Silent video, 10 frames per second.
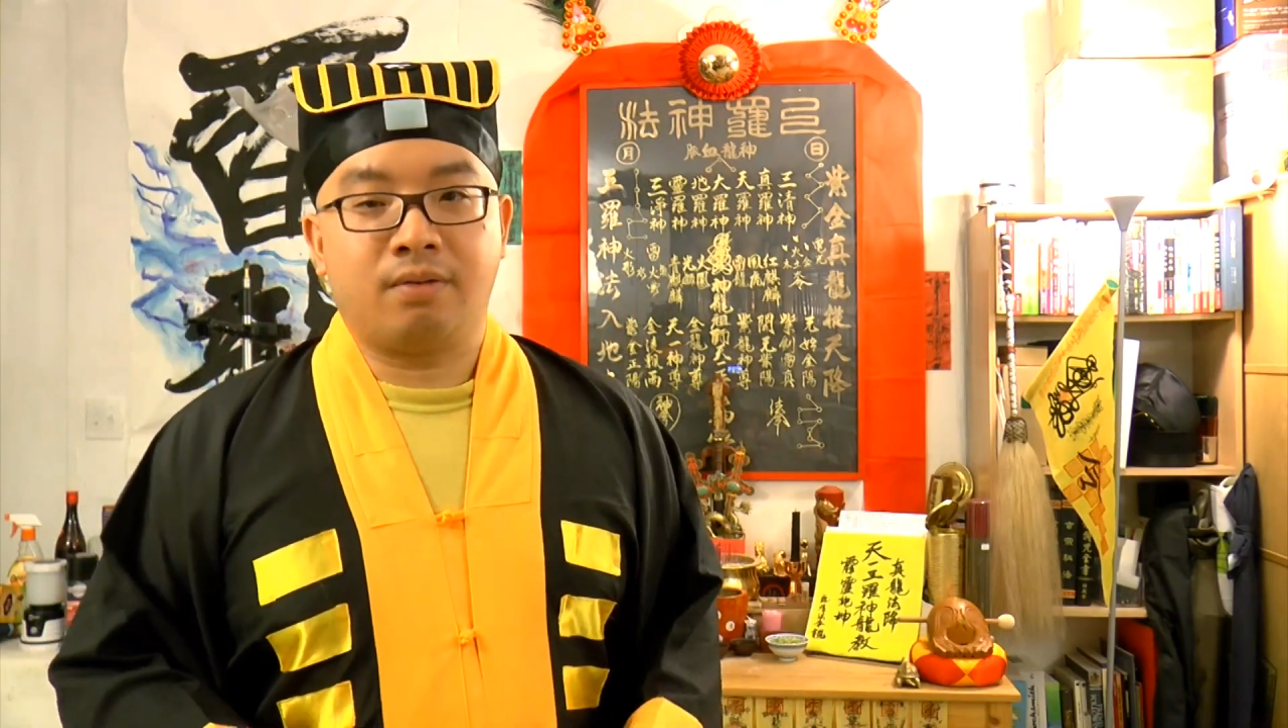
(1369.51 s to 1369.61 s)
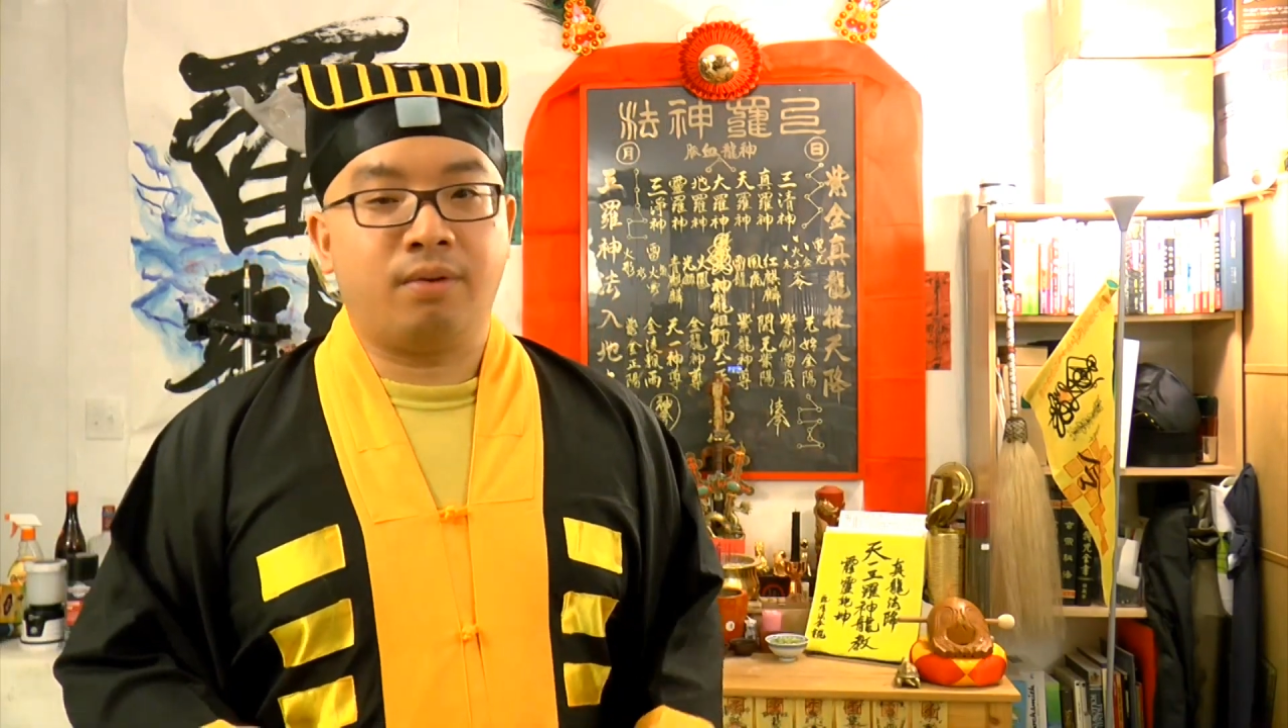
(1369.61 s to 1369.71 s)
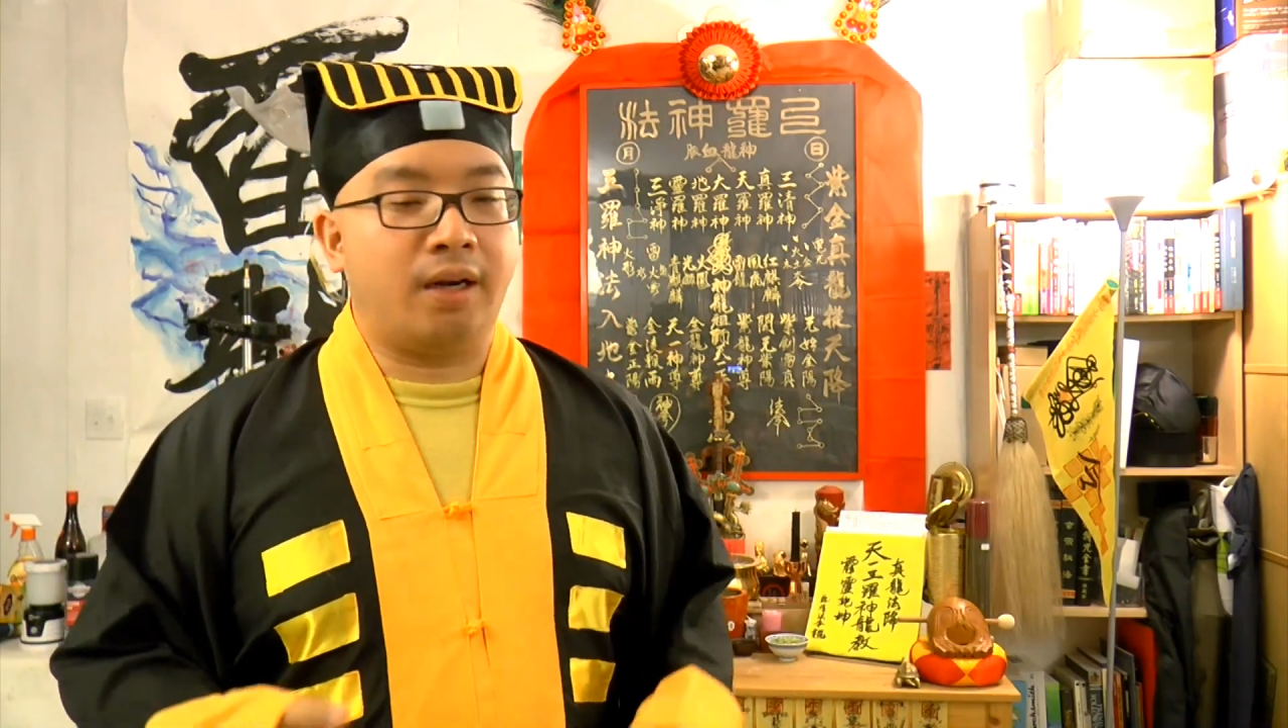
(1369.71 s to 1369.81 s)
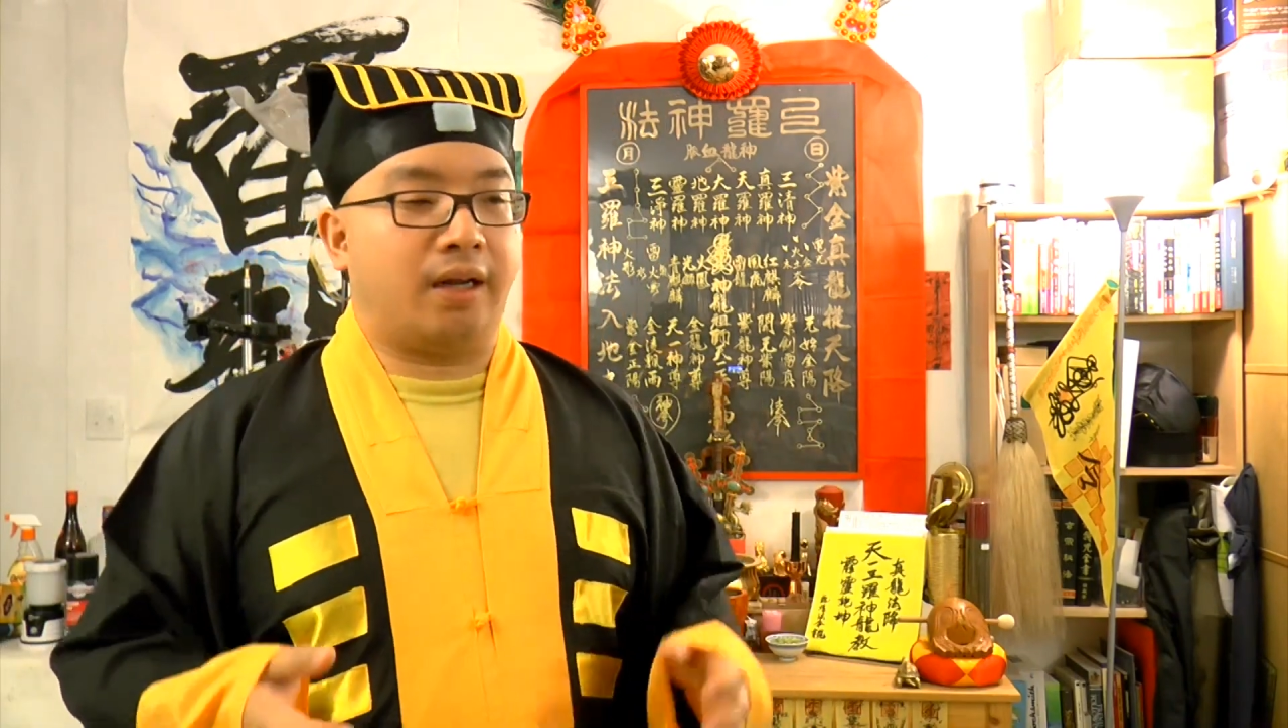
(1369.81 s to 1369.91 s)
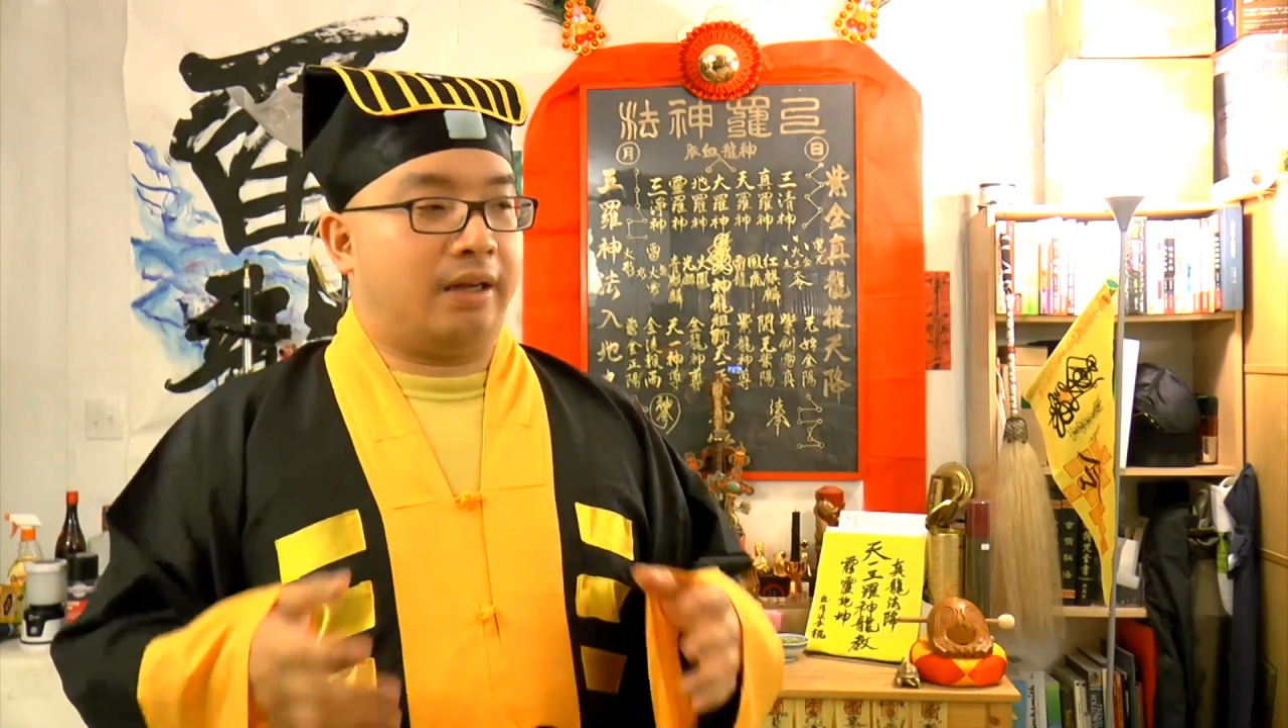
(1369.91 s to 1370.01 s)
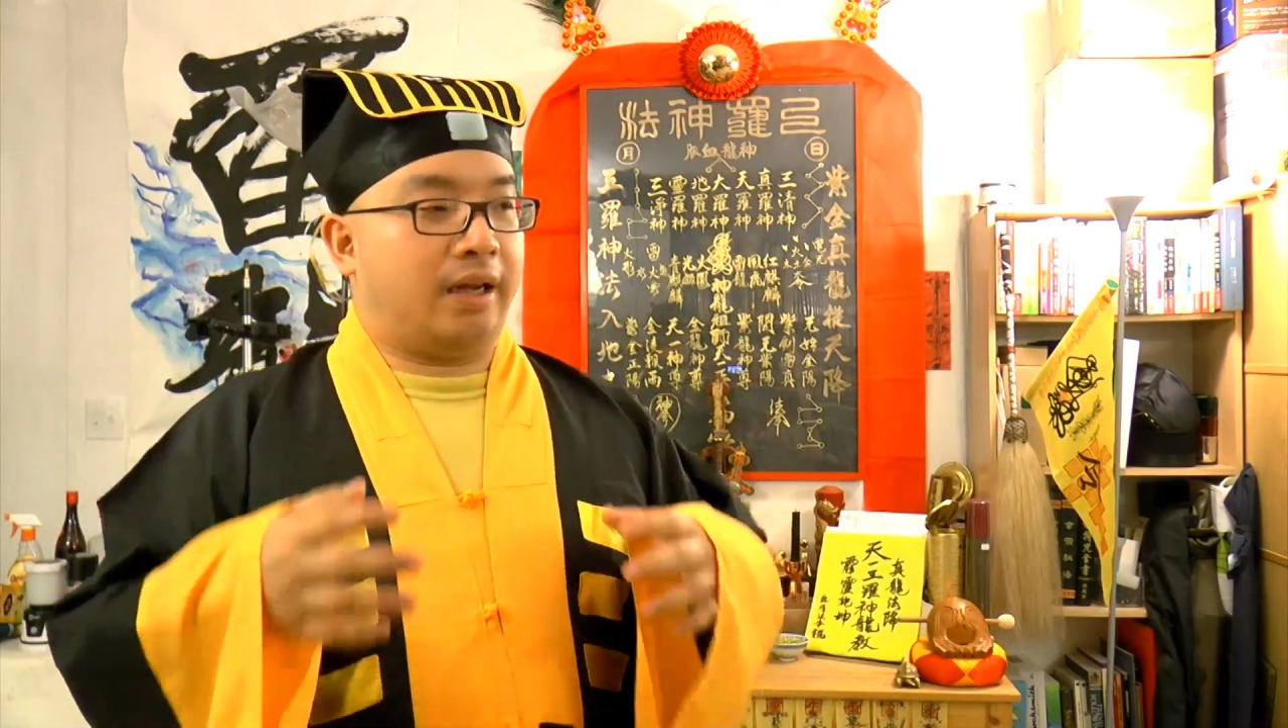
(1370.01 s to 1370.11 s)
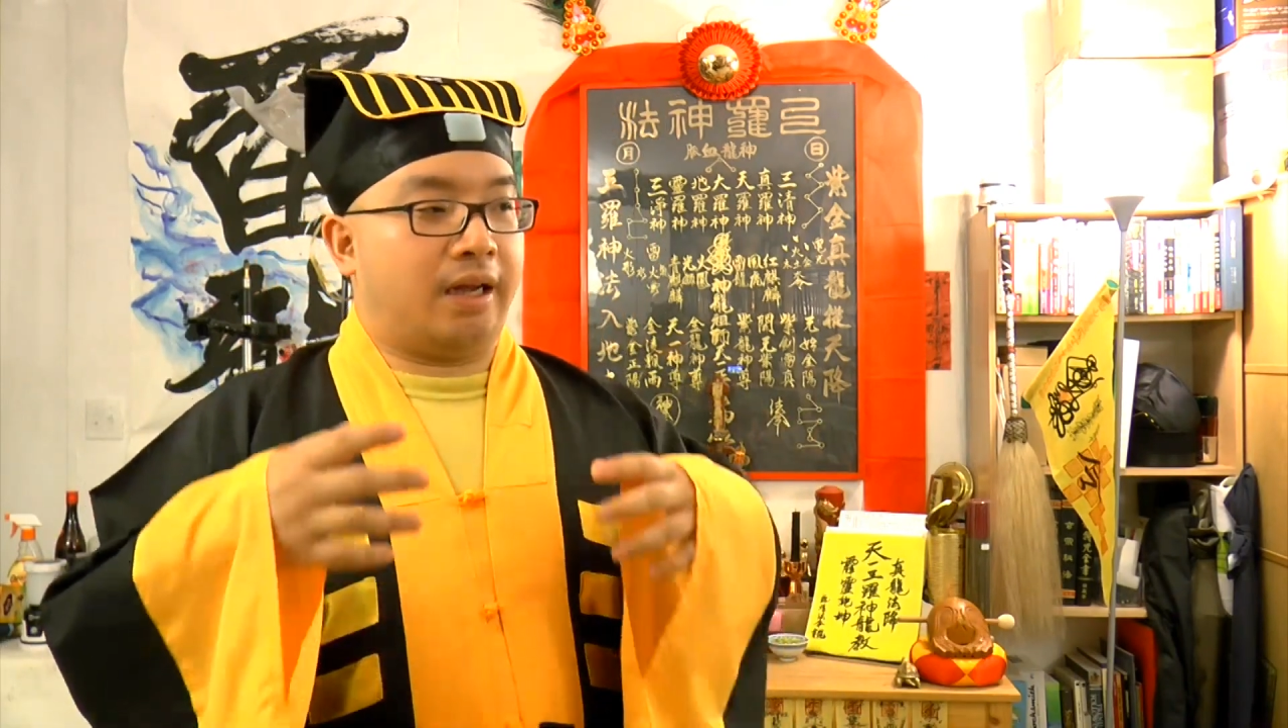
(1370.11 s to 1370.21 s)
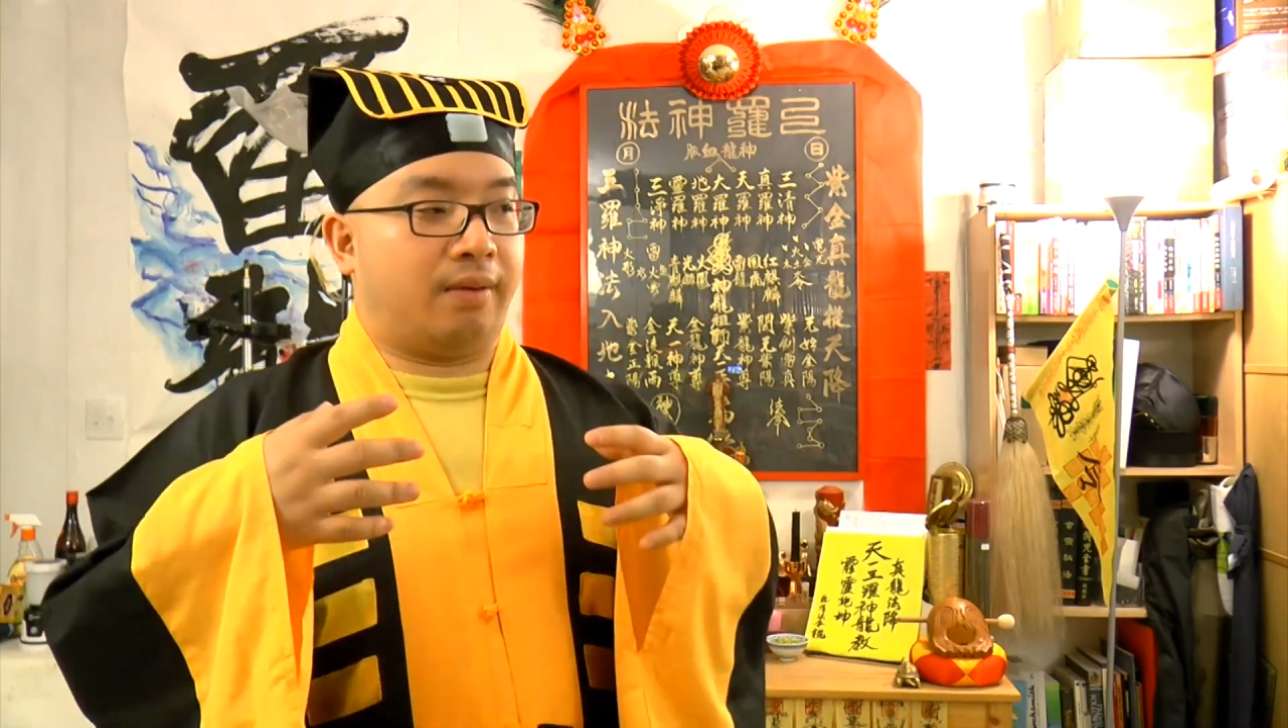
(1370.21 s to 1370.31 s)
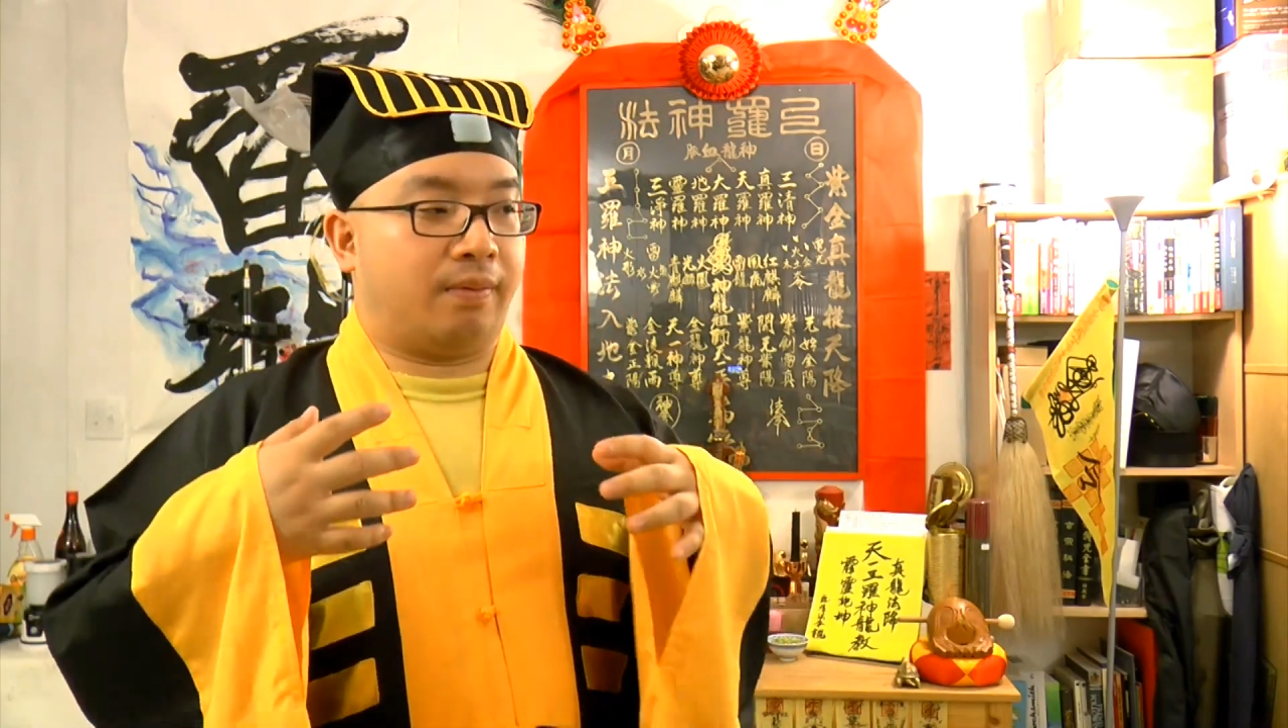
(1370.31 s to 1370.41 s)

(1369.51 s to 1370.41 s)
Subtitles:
Really, end